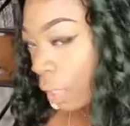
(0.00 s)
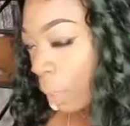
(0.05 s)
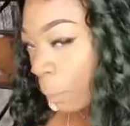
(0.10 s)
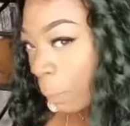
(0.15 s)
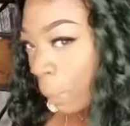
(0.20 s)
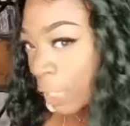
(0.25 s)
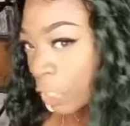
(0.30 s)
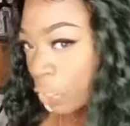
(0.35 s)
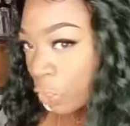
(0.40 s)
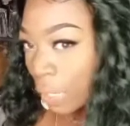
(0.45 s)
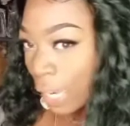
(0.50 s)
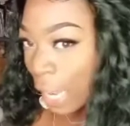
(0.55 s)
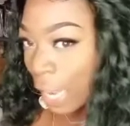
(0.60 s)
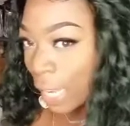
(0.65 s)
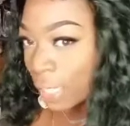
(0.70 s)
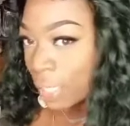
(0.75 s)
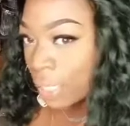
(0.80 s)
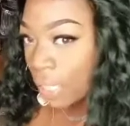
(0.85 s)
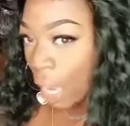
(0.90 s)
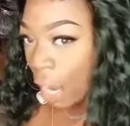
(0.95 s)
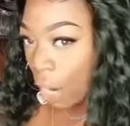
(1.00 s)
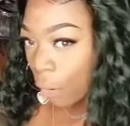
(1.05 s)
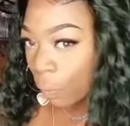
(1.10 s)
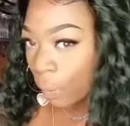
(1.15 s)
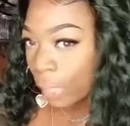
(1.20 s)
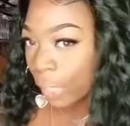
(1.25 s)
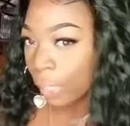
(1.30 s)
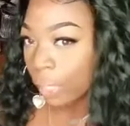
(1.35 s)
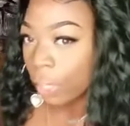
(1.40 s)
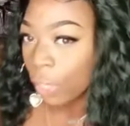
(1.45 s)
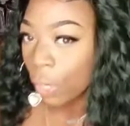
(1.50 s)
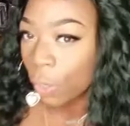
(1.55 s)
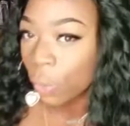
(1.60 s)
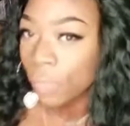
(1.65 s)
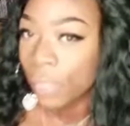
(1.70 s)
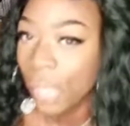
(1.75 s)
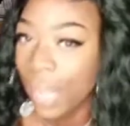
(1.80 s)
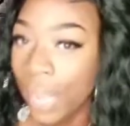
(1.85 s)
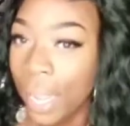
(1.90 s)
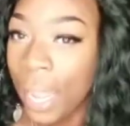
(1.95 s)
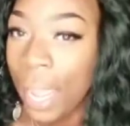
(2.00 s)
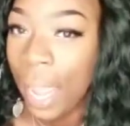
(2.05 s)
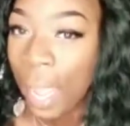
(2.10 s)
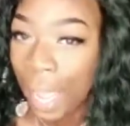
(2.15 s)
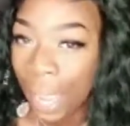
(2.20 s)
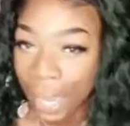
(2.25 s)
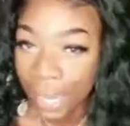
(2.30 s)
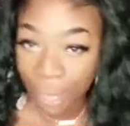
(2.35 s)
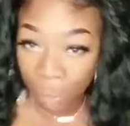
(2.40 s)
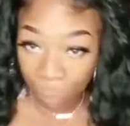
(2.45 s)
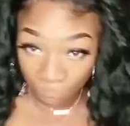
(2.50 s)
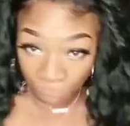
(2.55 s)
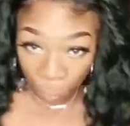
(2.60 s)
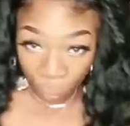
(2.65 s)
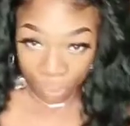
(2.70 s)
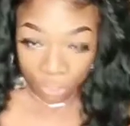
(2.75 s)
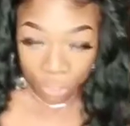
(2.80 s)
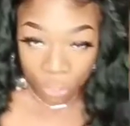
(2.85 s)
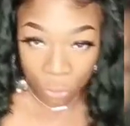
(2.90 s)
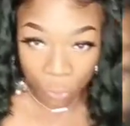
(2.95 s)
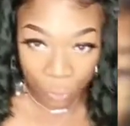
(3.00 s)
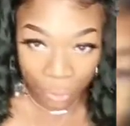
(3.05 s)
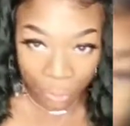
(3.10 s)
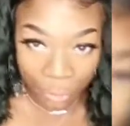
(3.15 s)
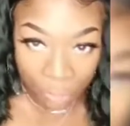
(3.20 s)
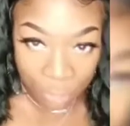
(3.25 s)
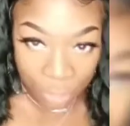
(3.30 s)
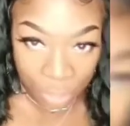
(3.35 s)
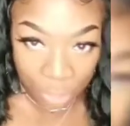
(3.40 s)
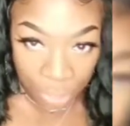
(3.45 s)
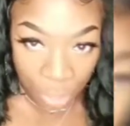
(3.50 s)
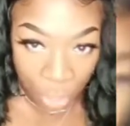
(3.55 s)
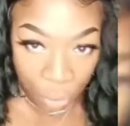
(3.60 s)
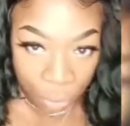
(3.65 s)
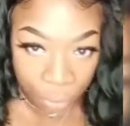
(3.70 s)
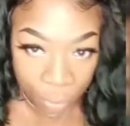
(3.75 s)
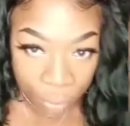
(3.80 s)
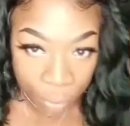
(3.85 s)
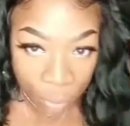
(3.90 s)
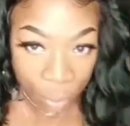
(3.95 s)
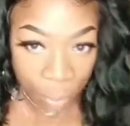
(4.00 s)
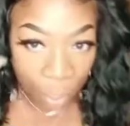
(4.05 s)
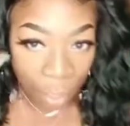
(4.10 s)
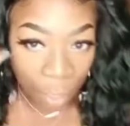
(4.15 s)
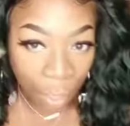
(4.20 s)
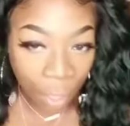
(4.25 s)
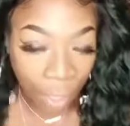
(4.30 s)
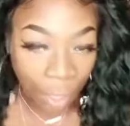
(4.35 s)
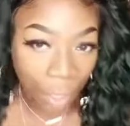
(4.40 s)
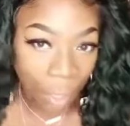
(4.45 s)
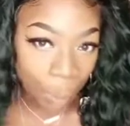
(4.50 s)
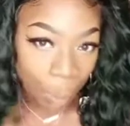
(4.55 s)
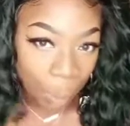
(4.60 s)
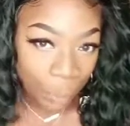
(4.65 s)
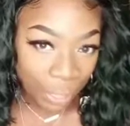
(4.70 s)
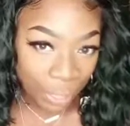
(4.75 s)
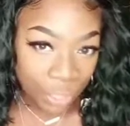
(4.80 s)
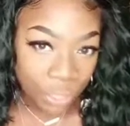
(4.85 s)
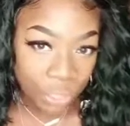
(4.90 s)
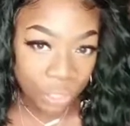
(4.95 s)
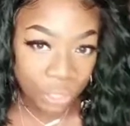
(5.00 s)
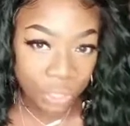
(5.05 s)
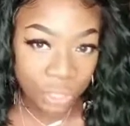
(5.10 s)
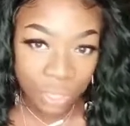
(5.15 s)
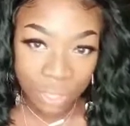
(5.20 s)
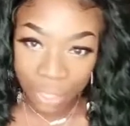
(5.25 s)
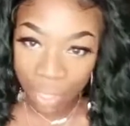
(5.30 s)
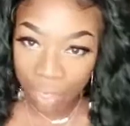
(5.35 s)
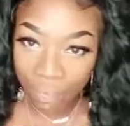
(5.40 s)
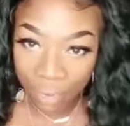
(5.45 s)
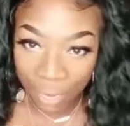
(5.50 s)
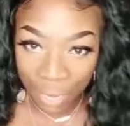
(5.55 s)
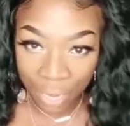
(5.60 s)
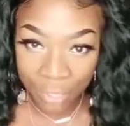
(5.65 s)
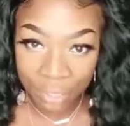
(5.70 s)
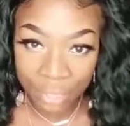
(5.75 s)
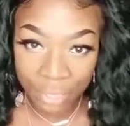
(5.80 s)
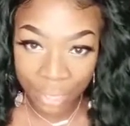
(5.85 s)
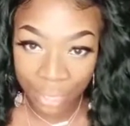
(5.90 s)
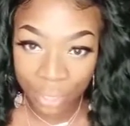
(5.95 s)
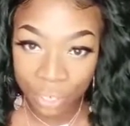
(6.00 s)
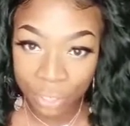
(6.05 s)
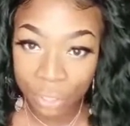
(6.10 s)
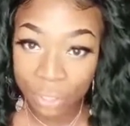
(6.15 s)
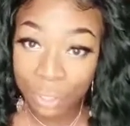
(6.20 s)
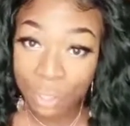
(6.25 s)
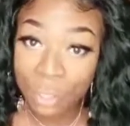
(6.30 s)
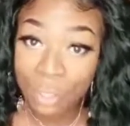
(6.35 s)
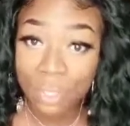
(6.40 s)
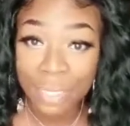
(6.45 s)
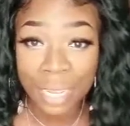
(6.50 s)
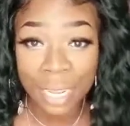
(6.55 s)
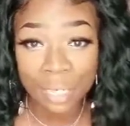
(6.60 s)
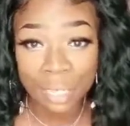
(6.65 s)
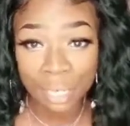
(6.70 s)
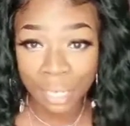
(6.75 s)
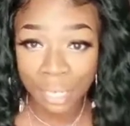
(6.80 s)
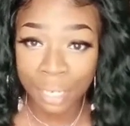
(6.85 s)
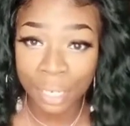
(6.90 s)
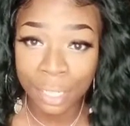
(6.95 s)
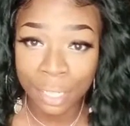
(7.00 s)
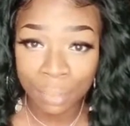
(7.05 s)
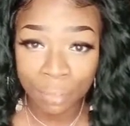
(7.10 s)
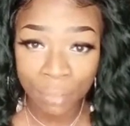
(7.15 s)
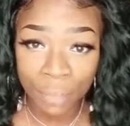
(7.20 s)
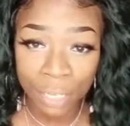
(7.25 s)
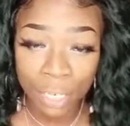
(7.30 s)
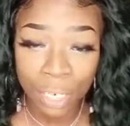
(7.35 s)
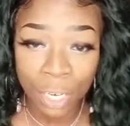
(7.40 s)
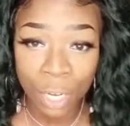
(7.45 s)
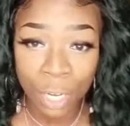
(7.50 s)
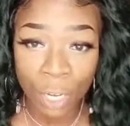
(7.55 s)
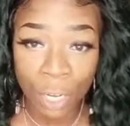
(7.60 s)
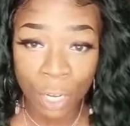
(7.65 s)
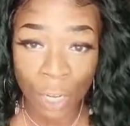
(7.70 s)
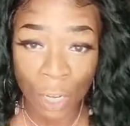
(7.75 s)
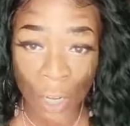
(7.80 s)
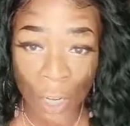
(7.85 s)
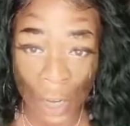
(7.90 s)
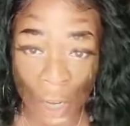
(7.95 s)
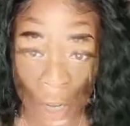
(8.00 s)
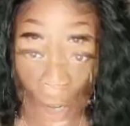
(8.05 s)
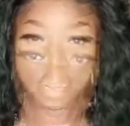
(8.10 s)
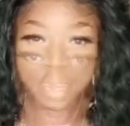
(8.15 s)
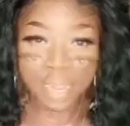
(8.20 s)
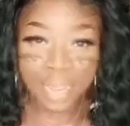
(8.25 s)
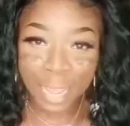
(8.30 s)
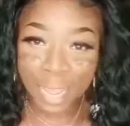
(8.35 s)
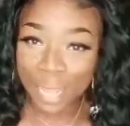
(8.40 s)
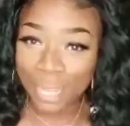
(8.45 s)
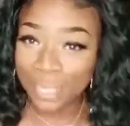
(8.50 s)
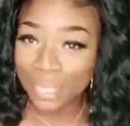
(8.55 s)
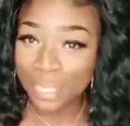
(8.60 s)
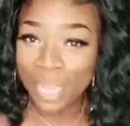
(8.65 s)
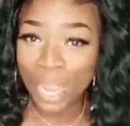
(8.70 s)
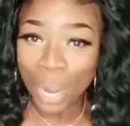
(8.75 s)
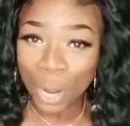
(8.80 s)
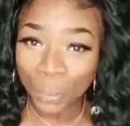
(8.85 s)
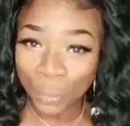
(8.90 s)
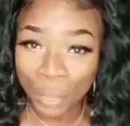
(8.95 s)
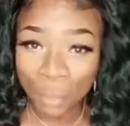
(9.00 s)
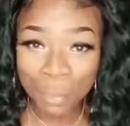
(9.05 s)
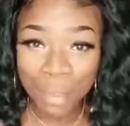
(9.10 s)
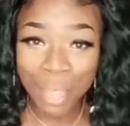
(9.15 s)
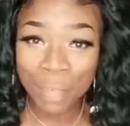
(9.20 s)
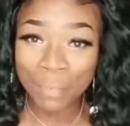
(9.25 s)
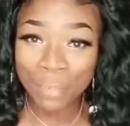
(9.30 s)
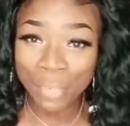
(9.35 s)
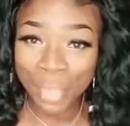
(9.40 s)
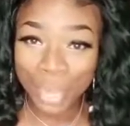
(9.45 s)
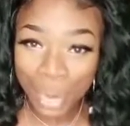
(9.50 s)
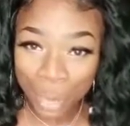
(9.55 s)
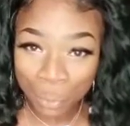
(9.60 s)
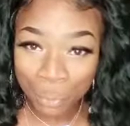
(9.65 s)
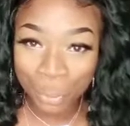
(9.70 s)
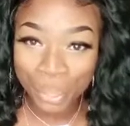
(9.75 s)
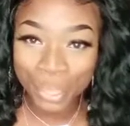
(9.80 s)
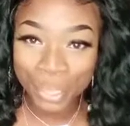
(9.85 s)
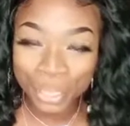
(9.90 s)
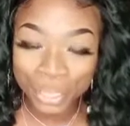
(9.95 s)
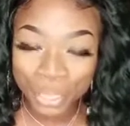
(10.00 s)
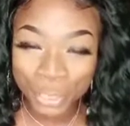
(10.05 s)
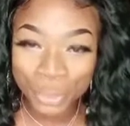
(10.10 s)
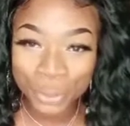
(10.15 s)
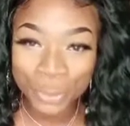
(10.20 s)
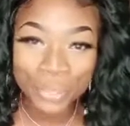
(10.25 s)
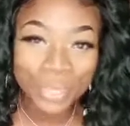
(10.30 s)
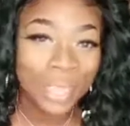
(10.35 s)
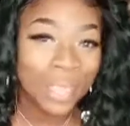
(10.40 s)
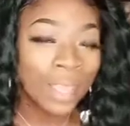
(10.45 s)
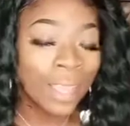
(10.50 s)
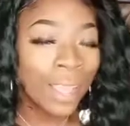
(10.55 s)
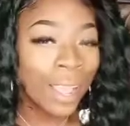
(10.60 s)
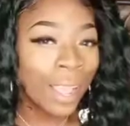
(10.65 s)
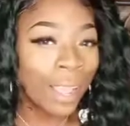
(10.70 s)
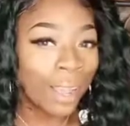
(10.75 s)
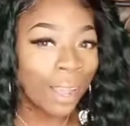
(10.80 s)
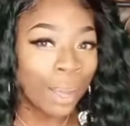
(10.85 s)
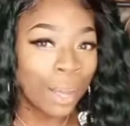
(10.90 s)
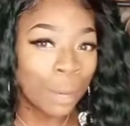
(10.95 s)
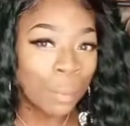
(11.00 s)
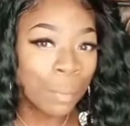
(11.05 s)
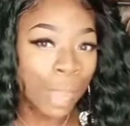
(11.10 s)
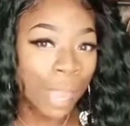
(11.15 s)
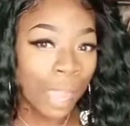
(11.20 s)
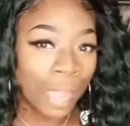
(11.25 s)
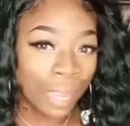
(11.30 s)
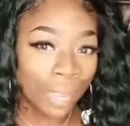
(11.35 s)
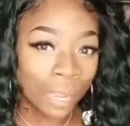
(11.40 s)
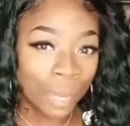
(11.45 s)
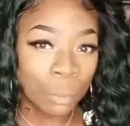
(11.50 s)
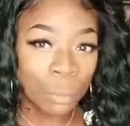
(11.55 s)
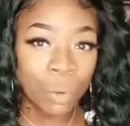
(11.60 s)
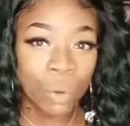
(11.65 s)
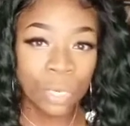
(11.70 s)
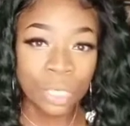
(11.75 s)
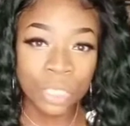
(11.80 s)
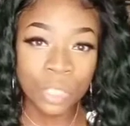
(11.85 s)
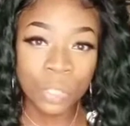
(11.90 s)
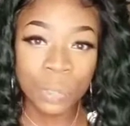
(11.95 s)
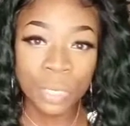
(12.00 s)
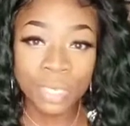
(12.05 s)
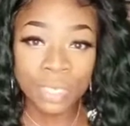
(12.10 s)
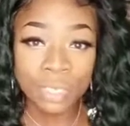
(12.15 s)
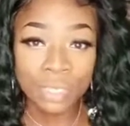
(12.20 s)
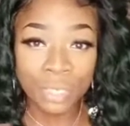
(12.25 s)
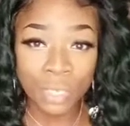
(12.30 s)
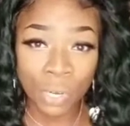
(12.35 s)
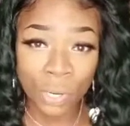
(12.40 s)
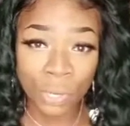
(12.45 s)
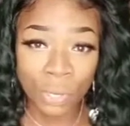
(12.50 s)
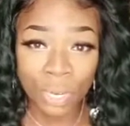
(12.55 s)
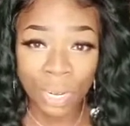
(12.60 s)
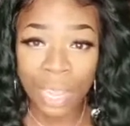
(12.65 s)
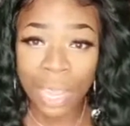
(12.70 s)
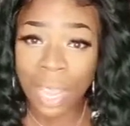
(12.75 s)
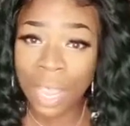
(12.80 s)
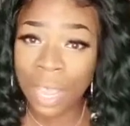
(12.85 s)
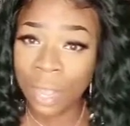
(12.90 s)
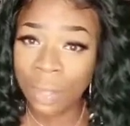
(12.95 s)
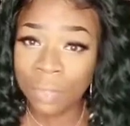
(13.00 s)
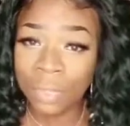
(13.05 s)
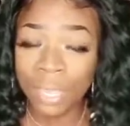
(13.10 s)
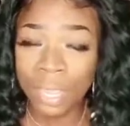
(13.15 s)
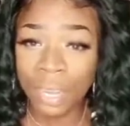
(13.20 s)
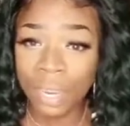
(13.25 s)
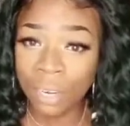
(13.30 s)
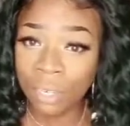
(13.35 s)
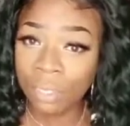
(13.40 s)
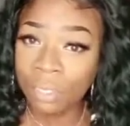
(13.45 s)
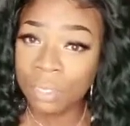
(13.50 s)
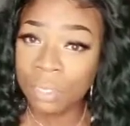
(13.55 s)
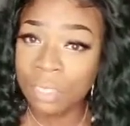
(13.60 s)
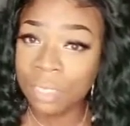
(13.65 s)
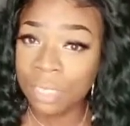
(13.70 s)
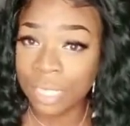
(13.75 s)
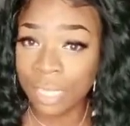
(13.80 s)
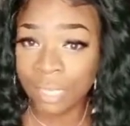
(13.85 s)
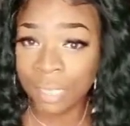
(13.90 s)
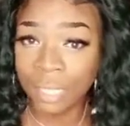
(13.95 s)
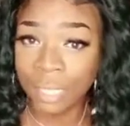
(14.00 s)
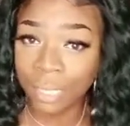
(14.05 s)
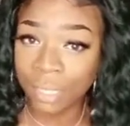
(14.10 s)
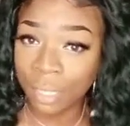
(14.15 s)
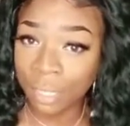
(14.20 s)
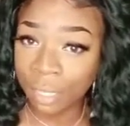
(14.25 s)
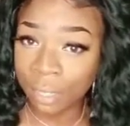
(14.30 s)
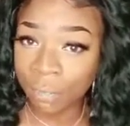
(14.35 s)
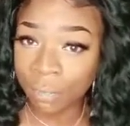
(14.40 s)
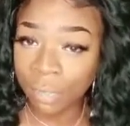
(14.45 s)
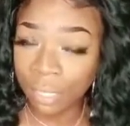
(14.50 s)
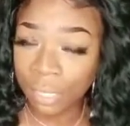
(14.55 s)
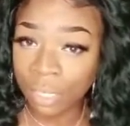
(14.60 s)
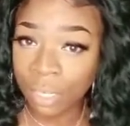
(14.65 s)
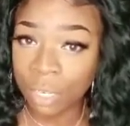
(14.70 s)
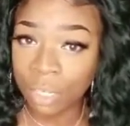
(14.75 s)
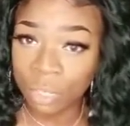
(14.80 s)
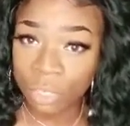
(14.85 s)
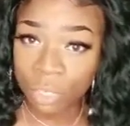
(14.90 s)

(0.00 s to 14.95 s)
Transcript: but you guys already know that I am going to insert um, pictures of how the hair looks at the end of the video like I said, guys, sorry, I'm having camera issues. Um, I am going to insert how the hair looks at the end of the video